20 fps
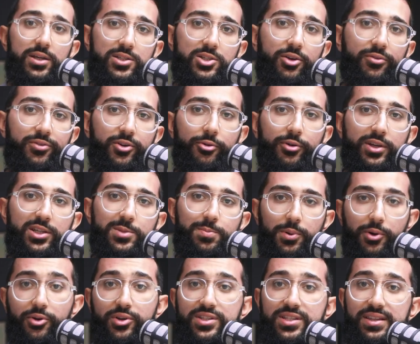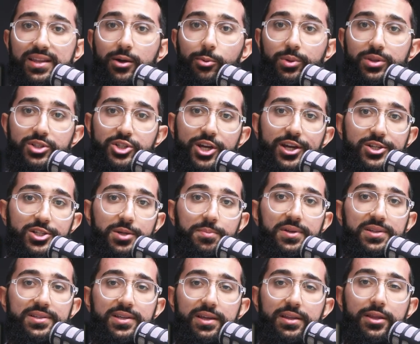So if you're experiencing that with
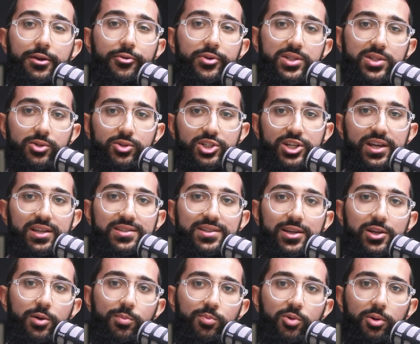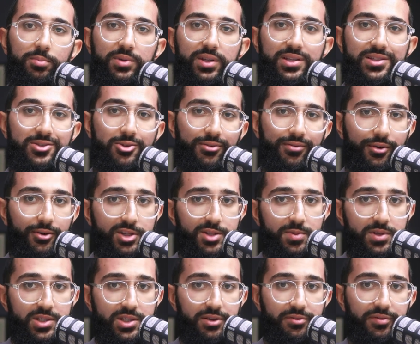ChatGPT, there is a good chance that your prompt is not very
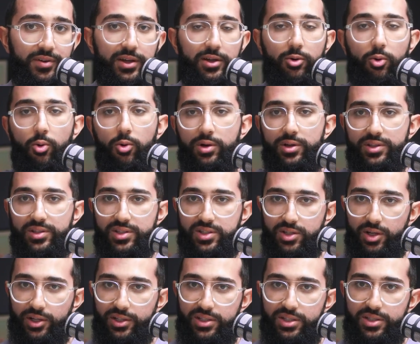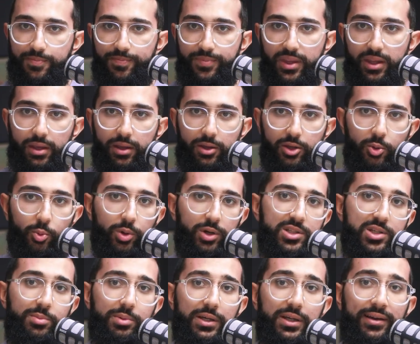specific or concise. You want
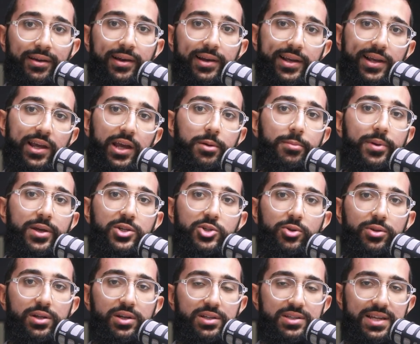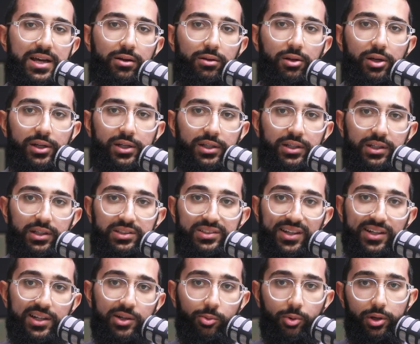it to be clear and make sure that it's outlining
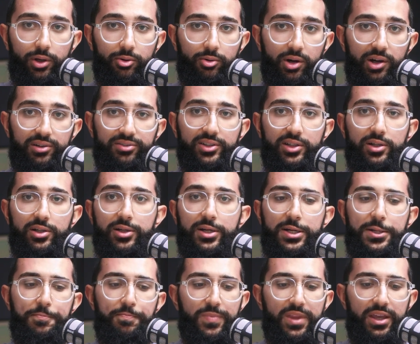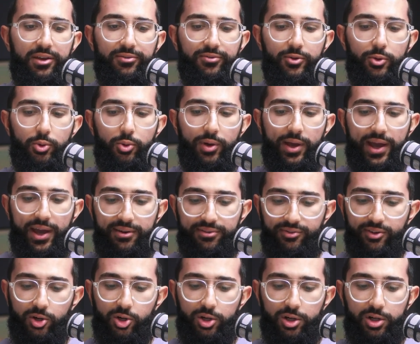exactly what you're after. If you have
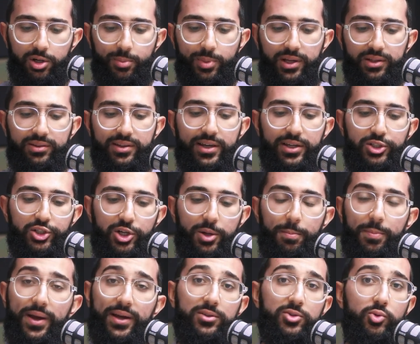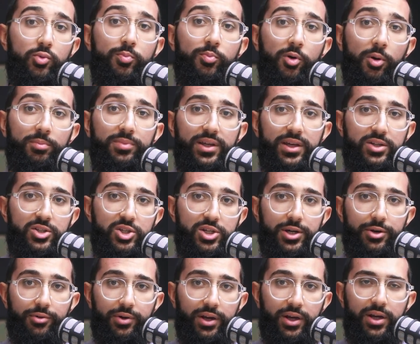forgotten about that, jump back to prompt
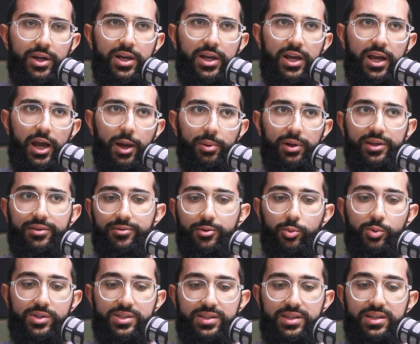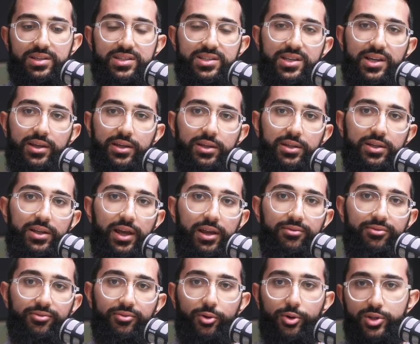engineering. I believe it was the second
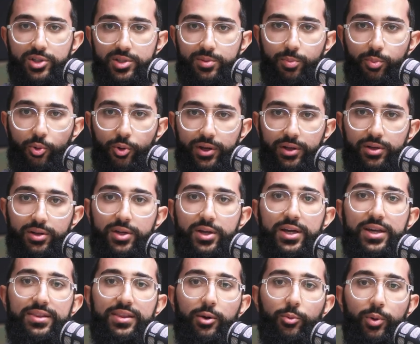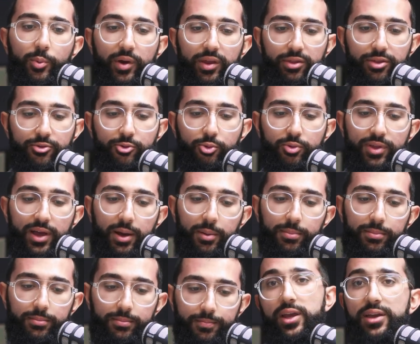and first point that we went through that.
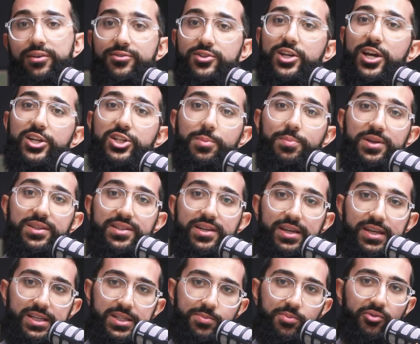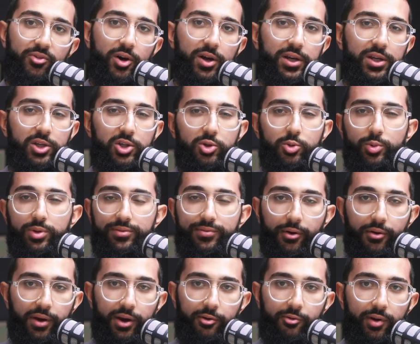If ChatGPT is providing you with
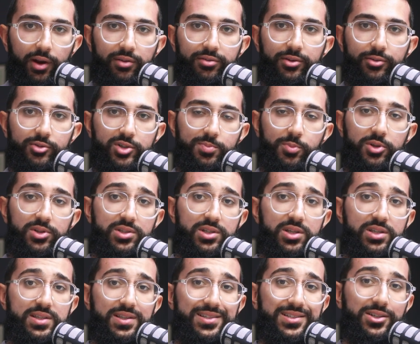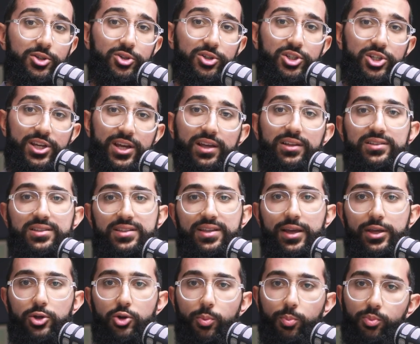very irrelevant responses, there's a good chance
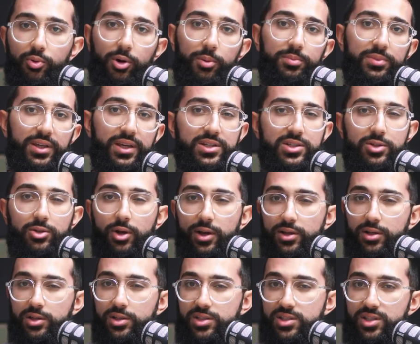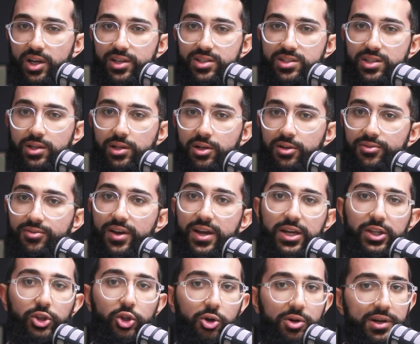that your prompt is not concise enough,
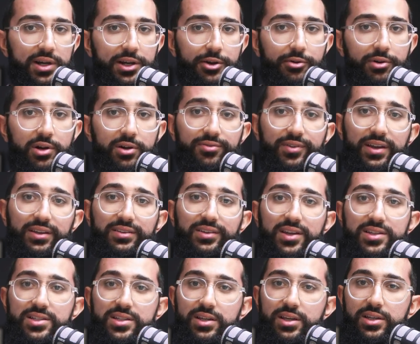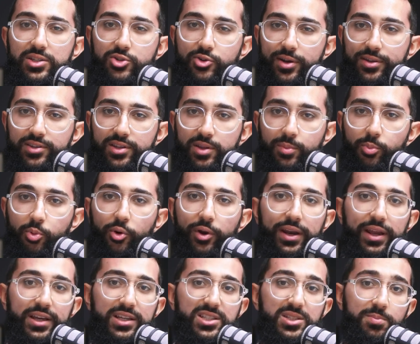not clear enough, and doesn't get straight to the
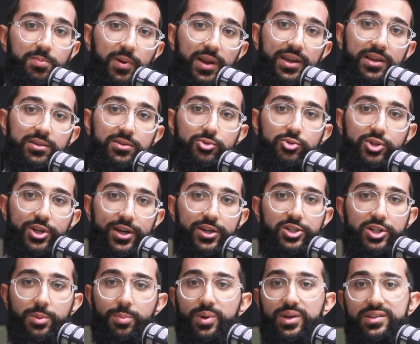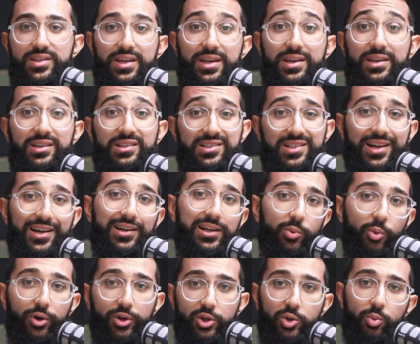point. Explain to ChatGPT exactly
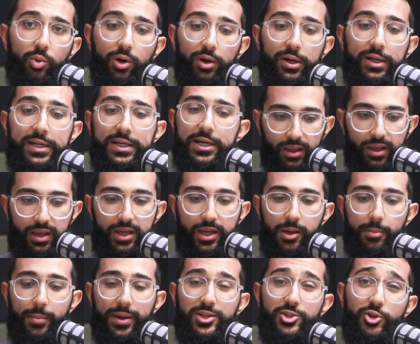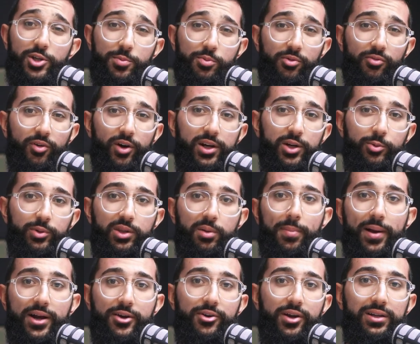what you want. Make sure you provide it with the
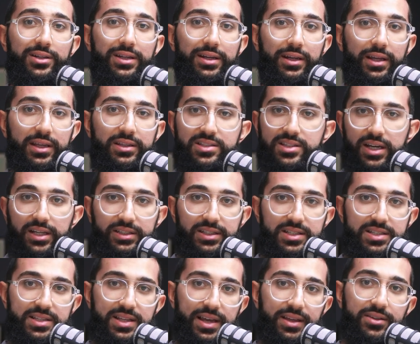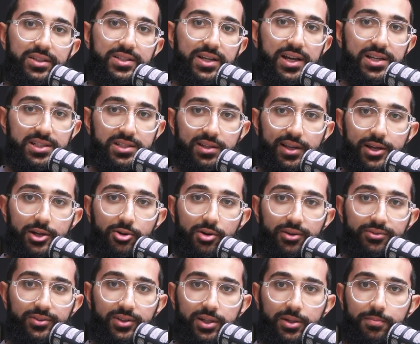background it needs to understand the task that you're
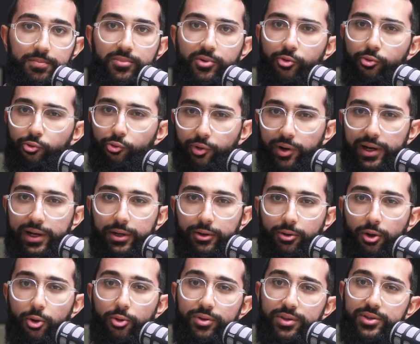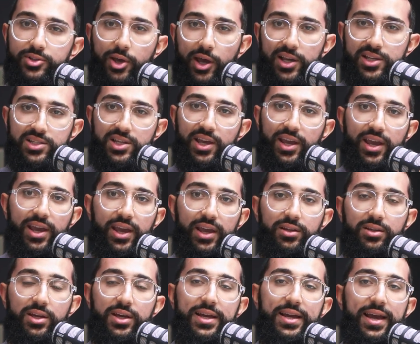after, really know the task at
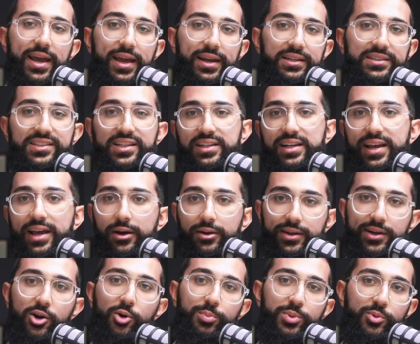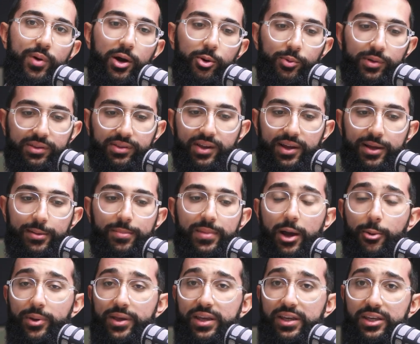hand, and exactly how to help you out with that.
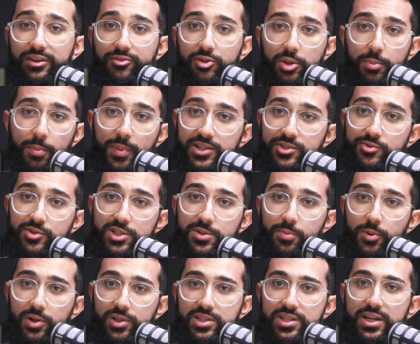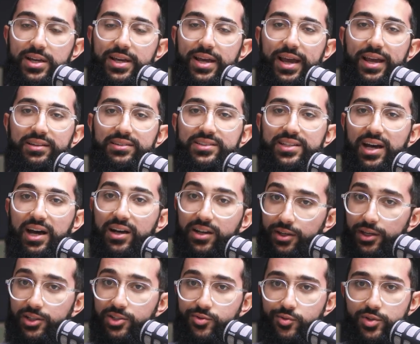How it can give you the best response and
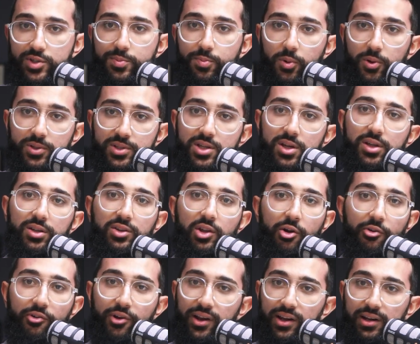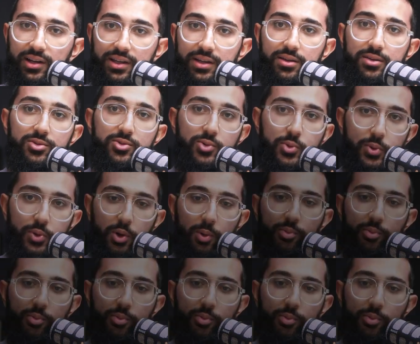target its response directly to your